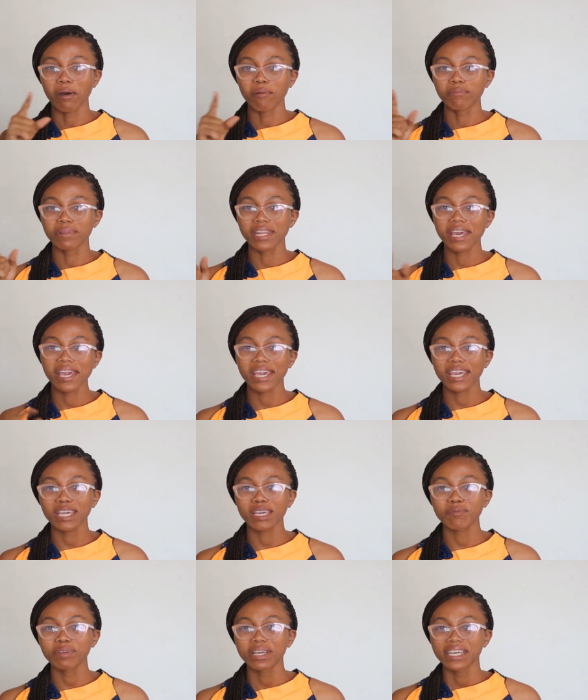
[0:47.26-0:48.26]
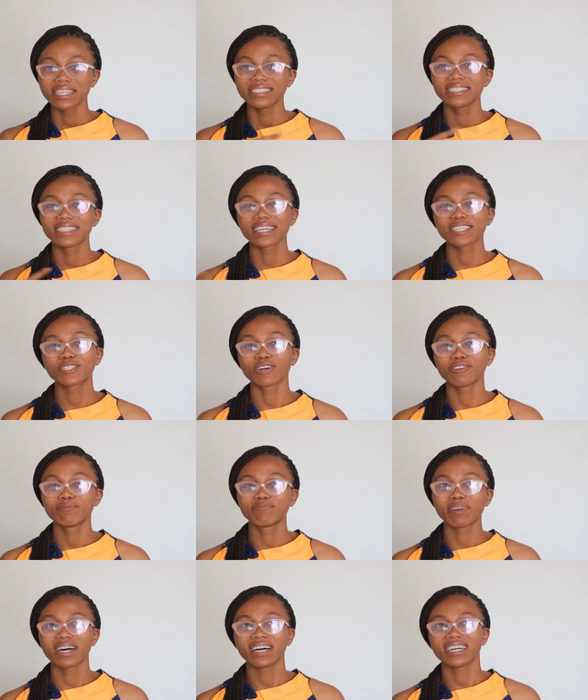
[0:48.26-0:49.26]
name, date
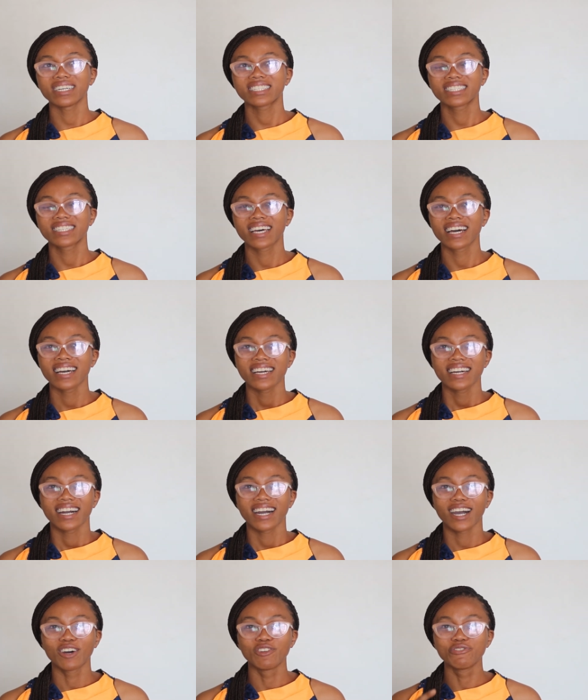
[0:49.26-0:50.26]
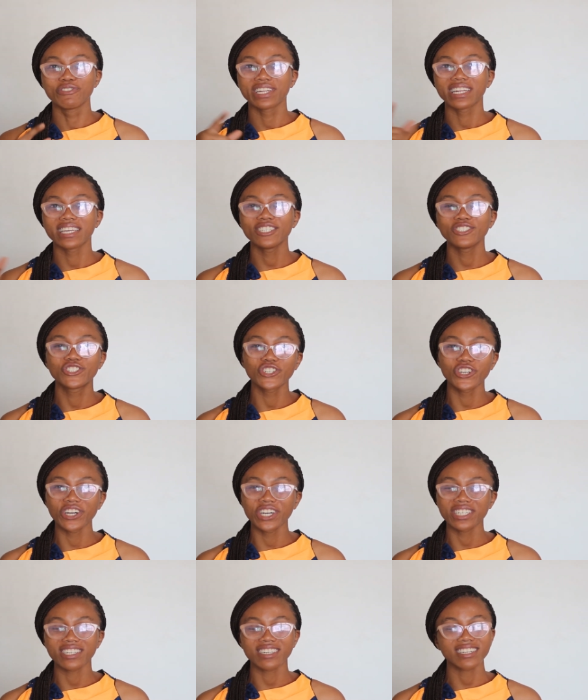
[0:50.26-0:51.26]
of birth,
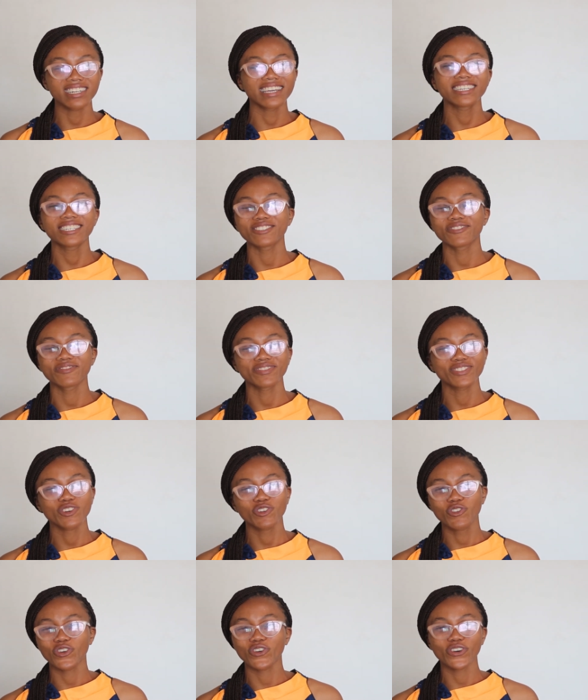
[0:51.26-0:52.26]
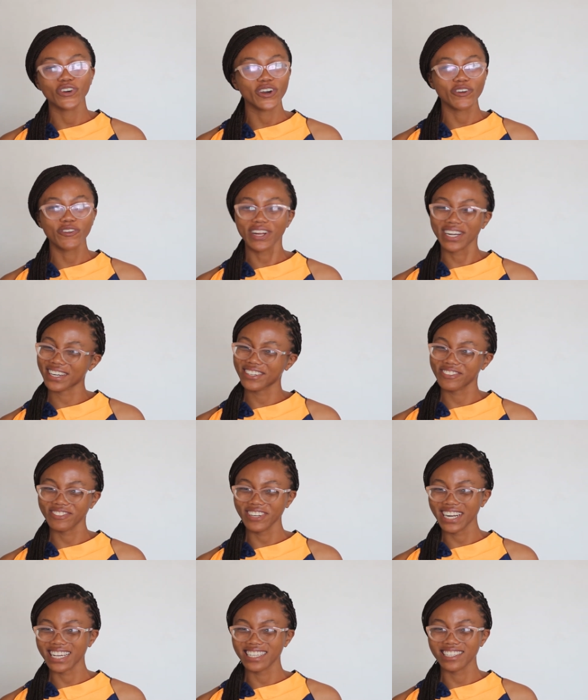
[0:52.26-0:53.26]
religion. Like
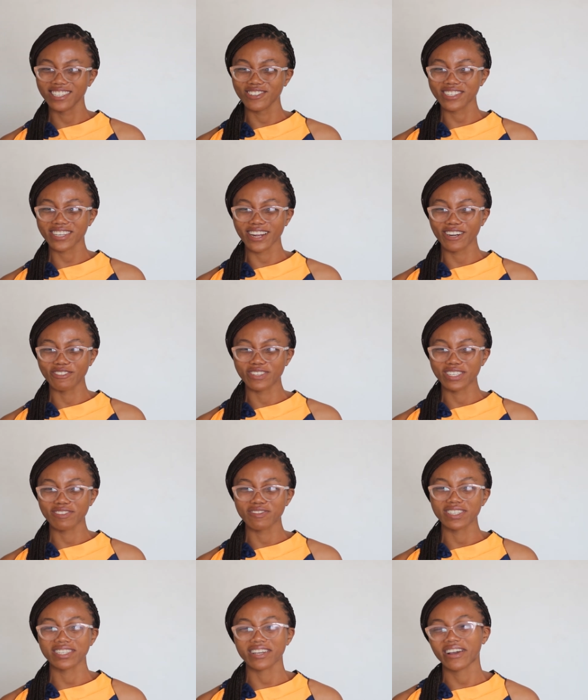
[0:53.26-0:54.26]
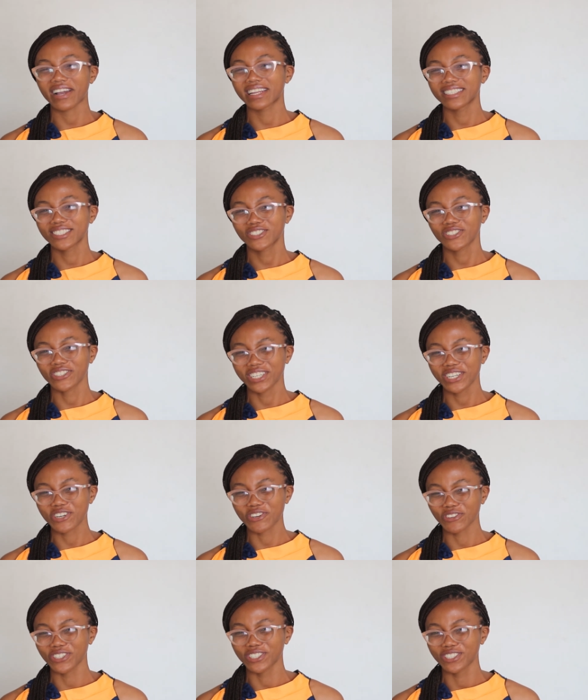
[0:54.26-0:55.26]
when I see those kind of CVs now, I literally
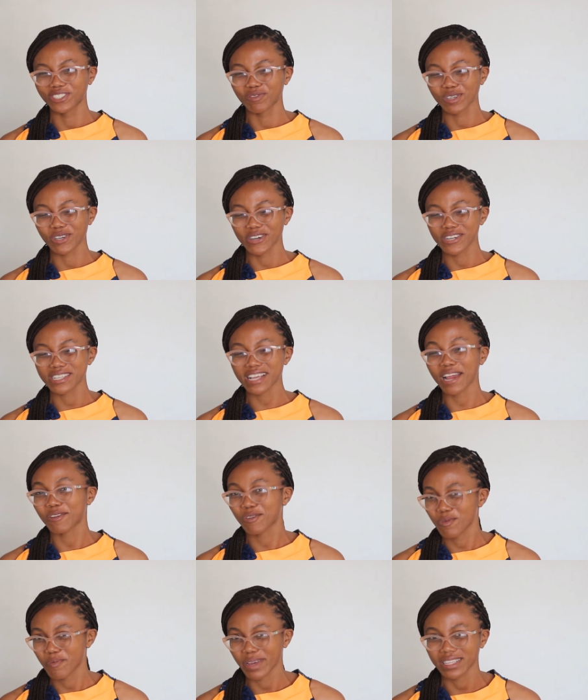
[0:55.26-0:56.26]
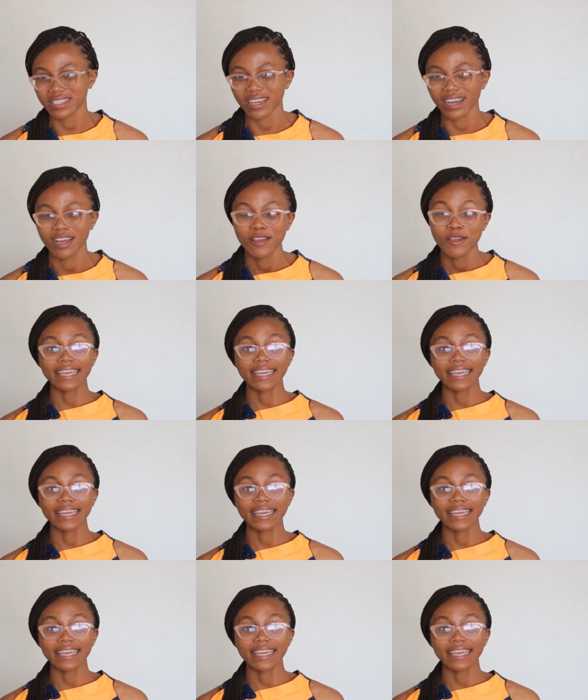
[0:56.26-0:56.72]
cringe because I know better.